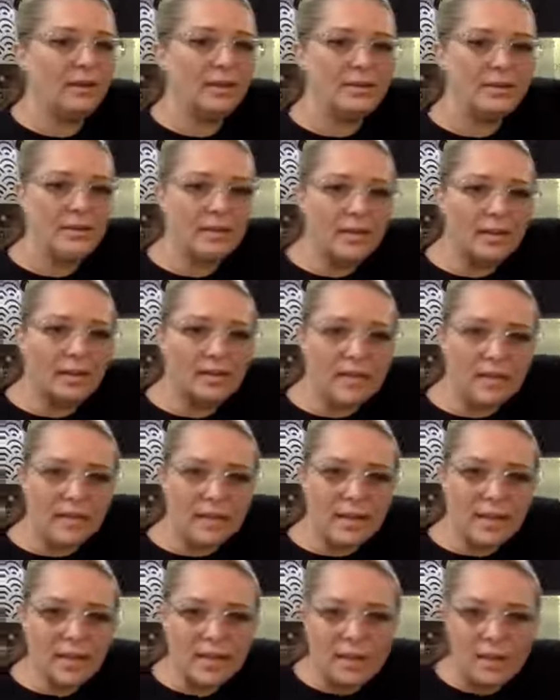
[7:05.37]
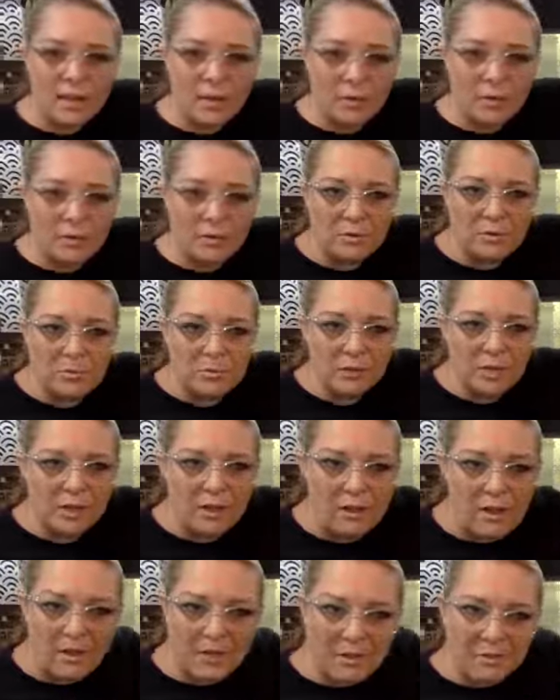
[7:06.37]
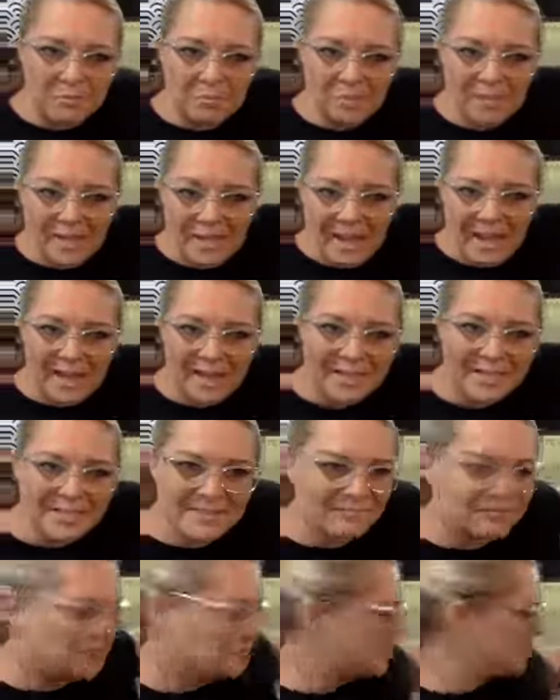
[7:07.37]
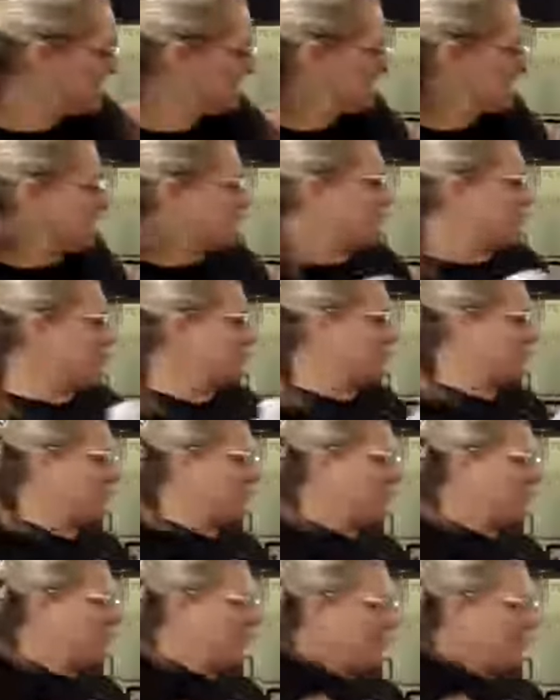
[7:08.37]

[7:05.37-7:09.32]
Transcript: And then, Nikki, I will plot and plan for the steps